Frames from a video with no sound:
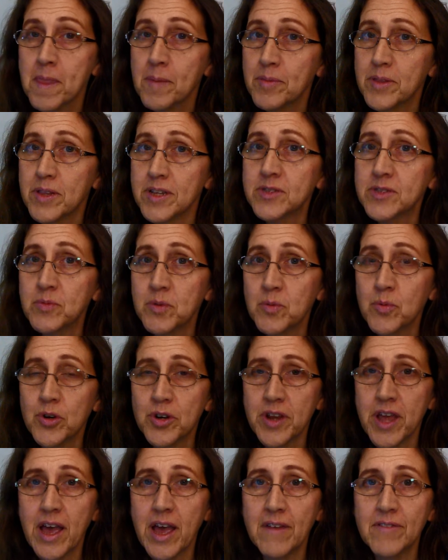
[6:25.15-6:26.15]
Plus, we
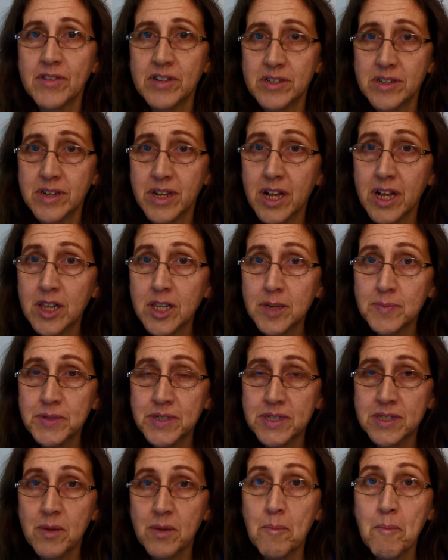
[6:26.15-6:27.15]
weren't having an
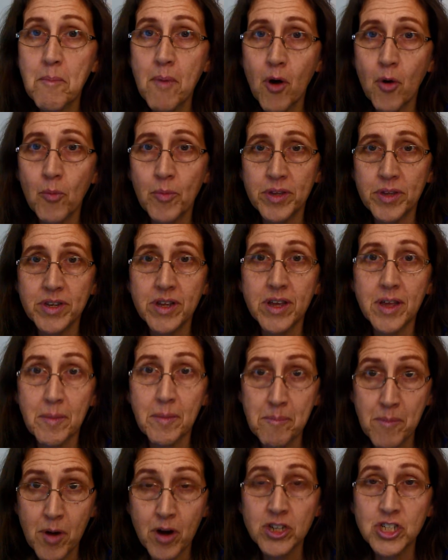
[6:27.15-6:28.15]
eclipse the moment
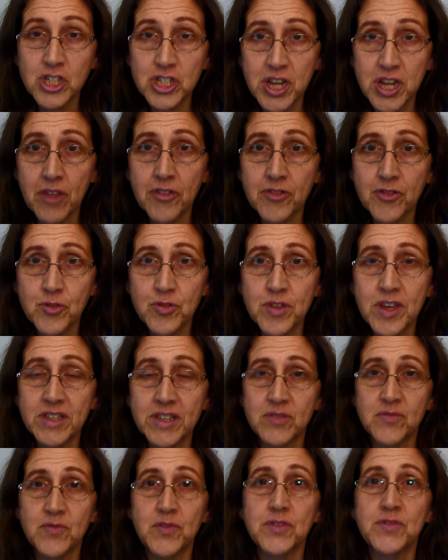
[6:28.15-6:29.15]
at March 10th,
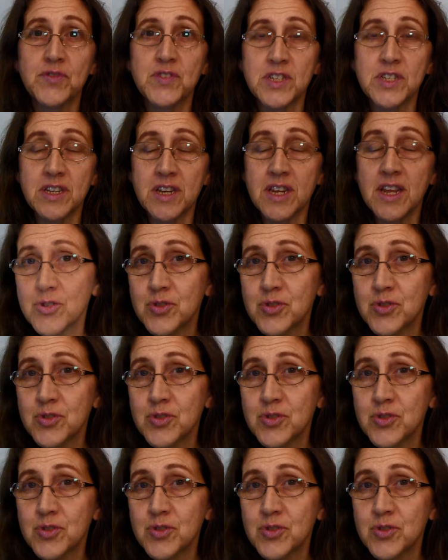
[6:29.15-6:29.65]
2015.